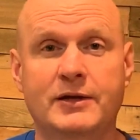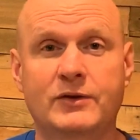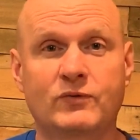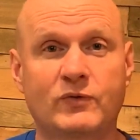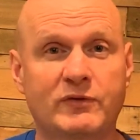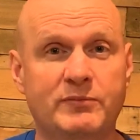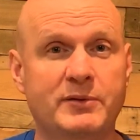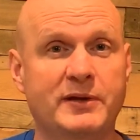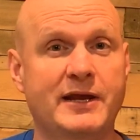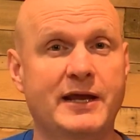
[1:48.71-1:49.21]

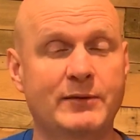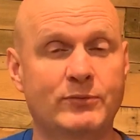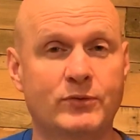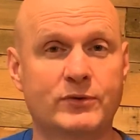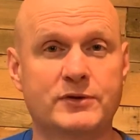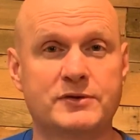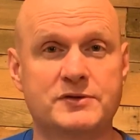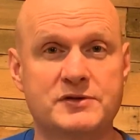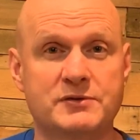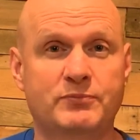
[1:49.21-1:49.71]
We've been able
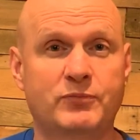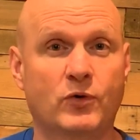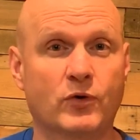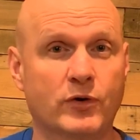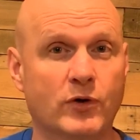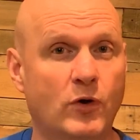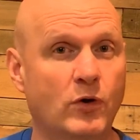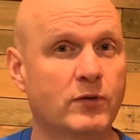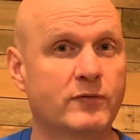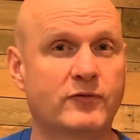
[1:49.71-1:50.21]
to support
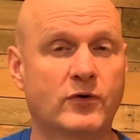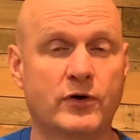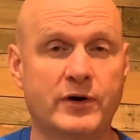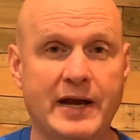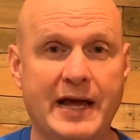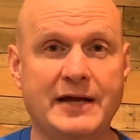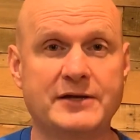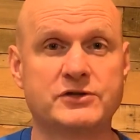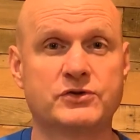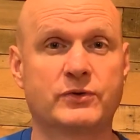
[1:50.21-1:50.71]
all of our
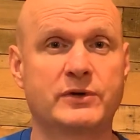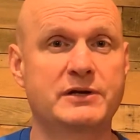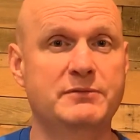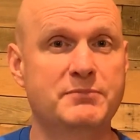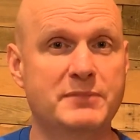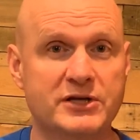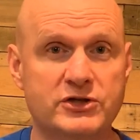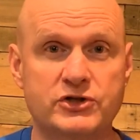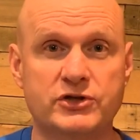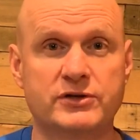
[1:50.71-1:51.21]
Nazarene
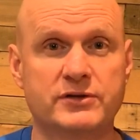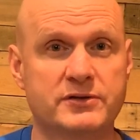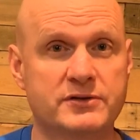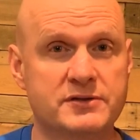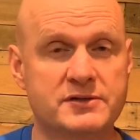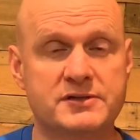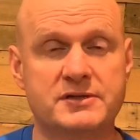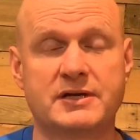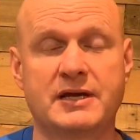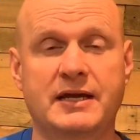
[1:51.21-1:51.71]

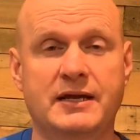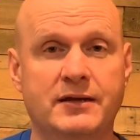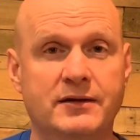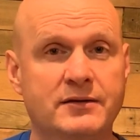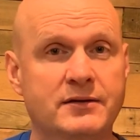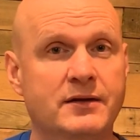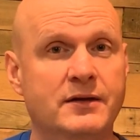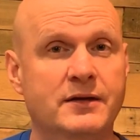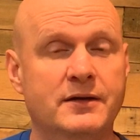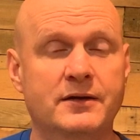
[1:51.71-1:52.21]
missions
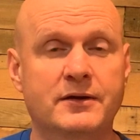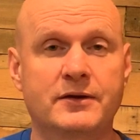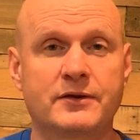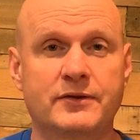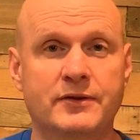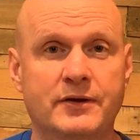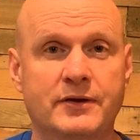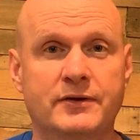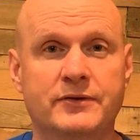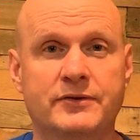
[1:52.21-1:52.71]
and
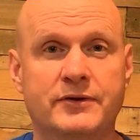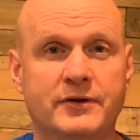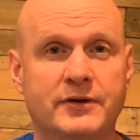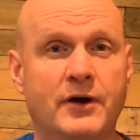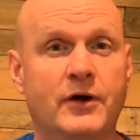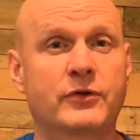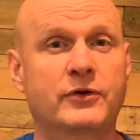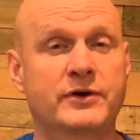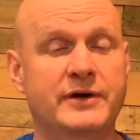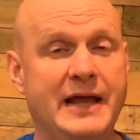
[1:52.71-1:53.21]
the
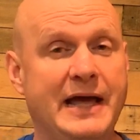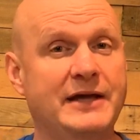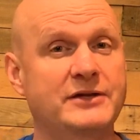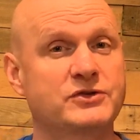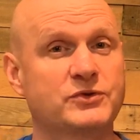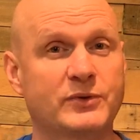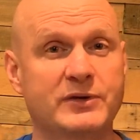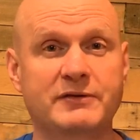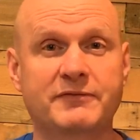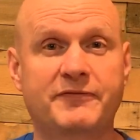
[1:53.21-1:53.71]
other
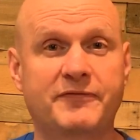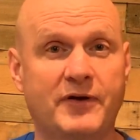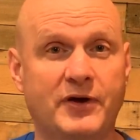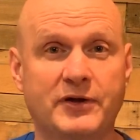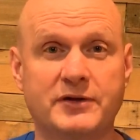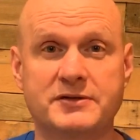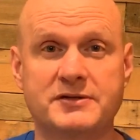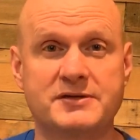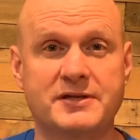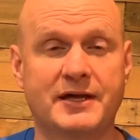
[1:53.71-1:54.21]
Nazarene
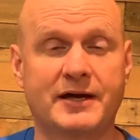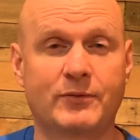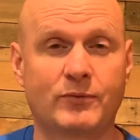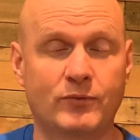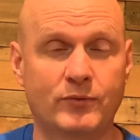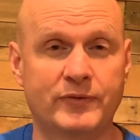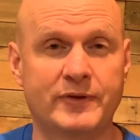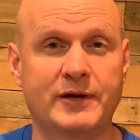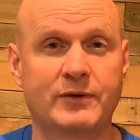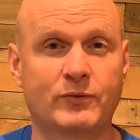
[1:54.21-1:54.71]
funds
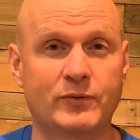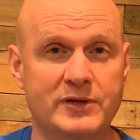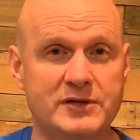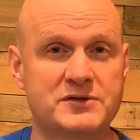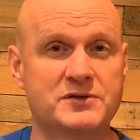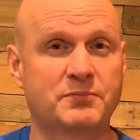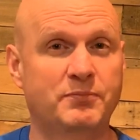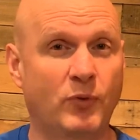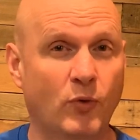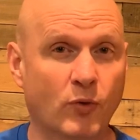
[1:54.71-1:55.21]
that we
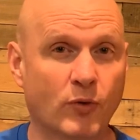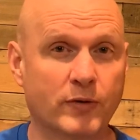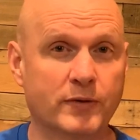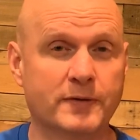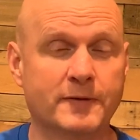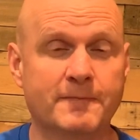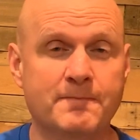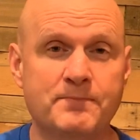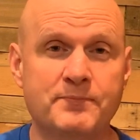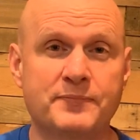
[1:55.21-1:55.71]

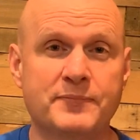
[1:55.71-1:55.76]
support.